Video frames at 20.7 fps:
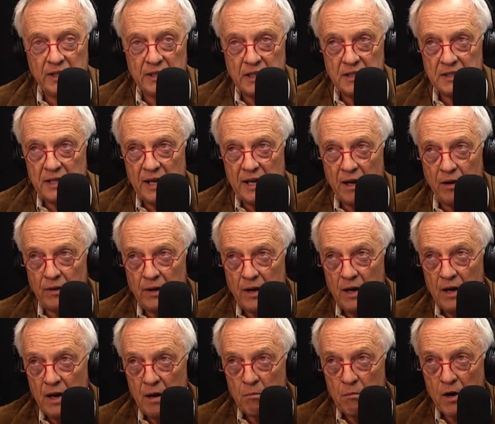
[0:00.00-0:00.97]
day in and day out.
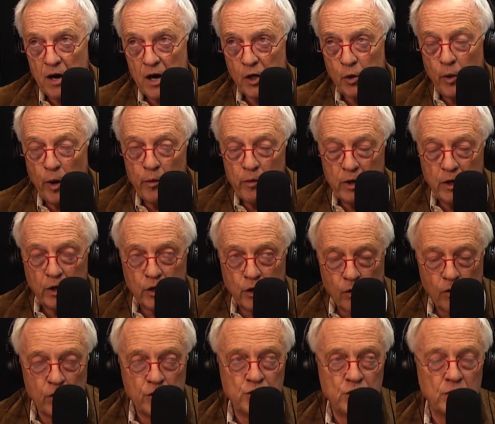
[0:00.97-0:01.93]
Mark, we would
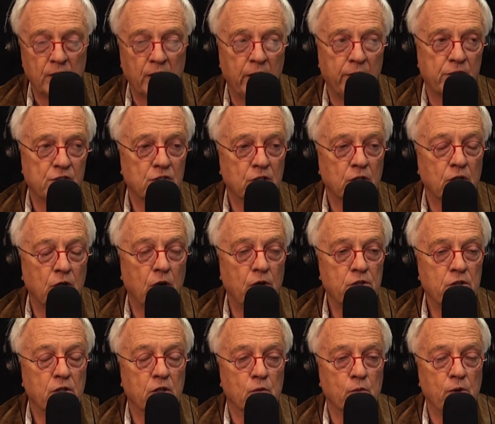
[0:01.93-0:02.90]
encourage you to give us a
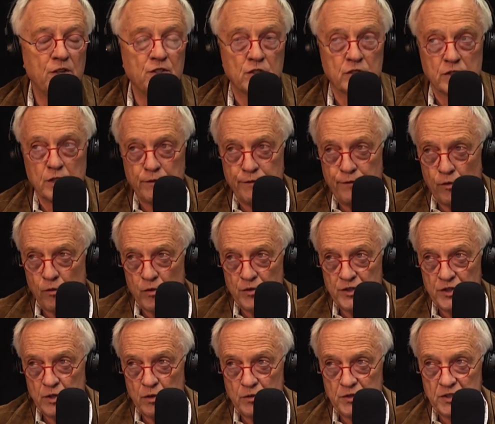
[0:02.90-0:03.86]
call. You can reach us at
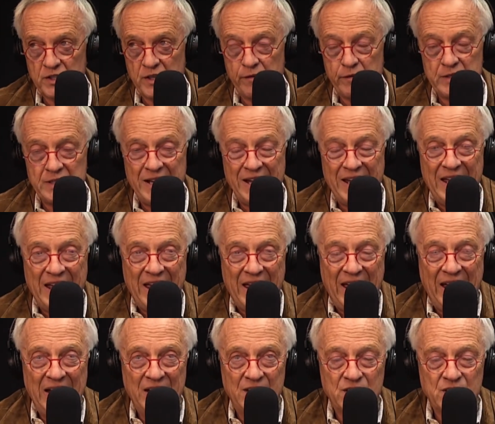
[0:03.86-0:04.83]
407
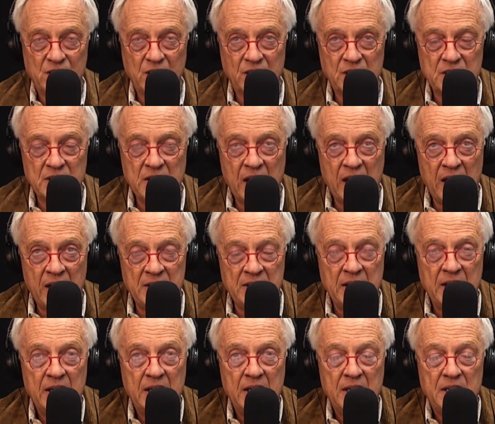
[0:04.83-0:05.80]

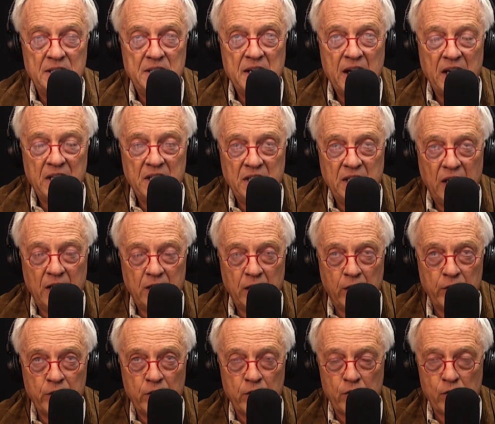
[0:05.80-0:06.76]
869
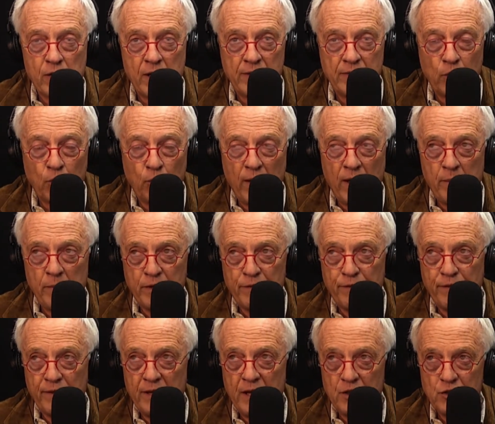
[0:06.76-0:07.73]
9800 or on the web
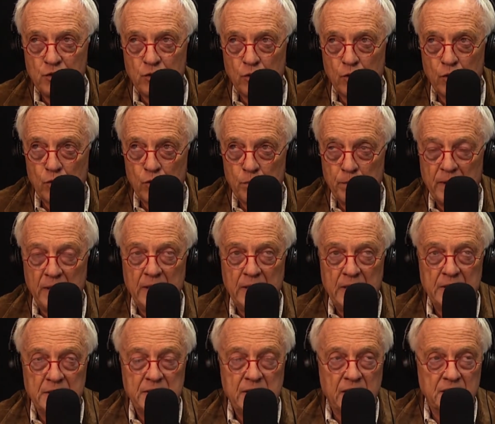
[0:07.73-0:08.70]
at
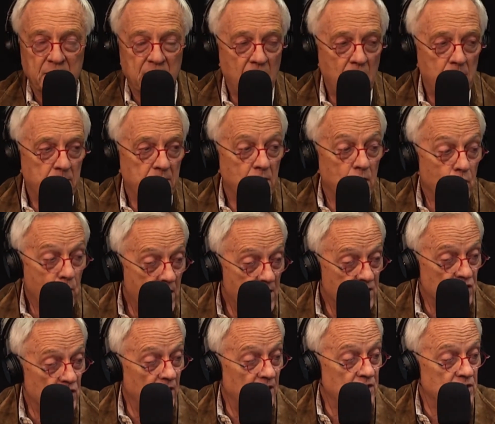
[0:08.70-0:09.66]
financialgroup.com. And
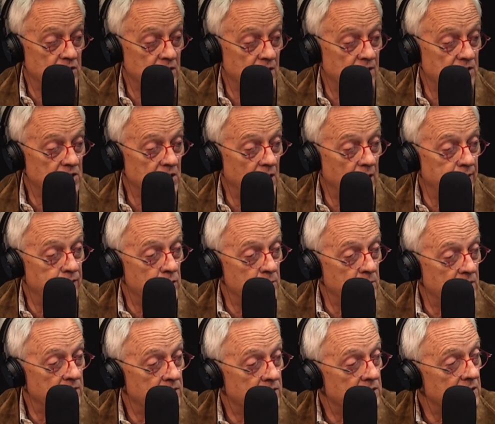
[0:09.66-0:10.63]
congratulations on the sale of
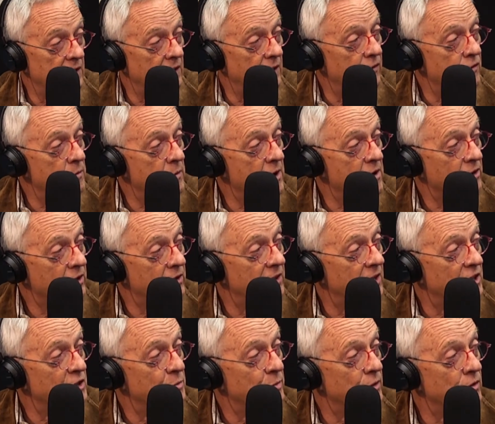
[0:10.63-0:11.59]
your business. I love yes.
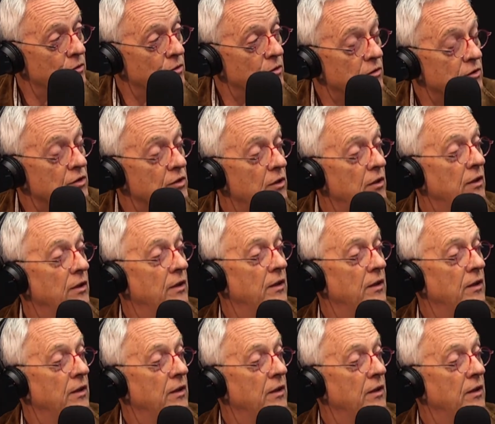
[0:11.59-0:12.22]
American entrepreneurs.